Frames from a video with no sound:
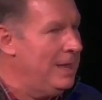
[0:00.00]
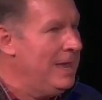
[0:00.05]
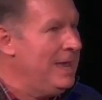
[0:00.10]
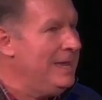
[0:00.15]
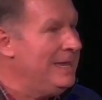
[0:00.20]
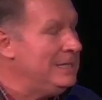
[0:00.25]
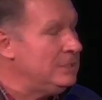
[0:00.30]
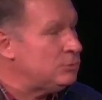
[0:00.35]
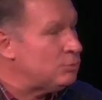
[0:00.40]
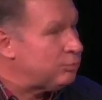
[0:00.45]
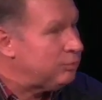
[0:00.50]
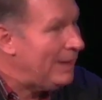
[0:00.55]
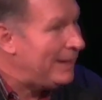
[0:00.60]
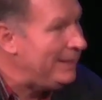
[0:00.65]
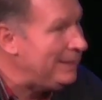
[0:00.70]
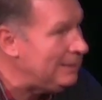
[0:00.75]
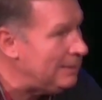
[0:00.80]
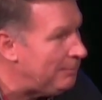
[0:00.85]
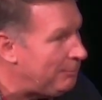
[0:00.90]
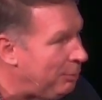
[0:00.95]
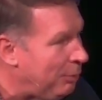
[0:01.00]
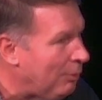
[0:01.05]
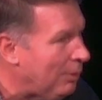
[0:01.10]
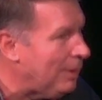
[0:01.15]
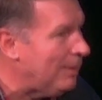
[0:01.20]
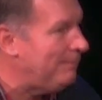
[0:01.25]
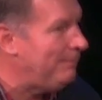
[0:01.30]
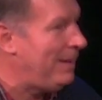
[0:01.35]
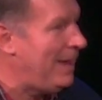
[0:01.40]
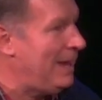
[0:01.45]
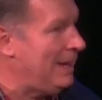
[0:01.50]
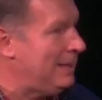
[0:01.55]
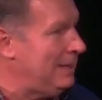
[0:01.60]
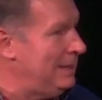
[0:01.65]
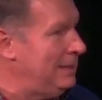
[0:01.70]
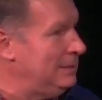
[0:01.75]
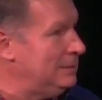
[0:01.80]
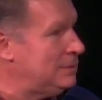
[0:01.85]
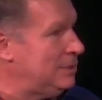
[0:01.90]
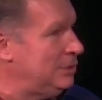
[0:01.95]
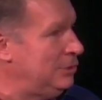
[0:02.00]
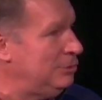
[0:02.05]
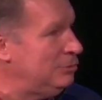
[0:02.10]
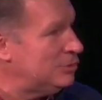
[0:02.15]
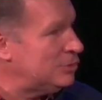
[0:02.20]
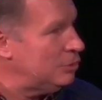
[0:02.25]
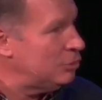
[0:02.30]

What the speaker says: he's ready to pour it back into you so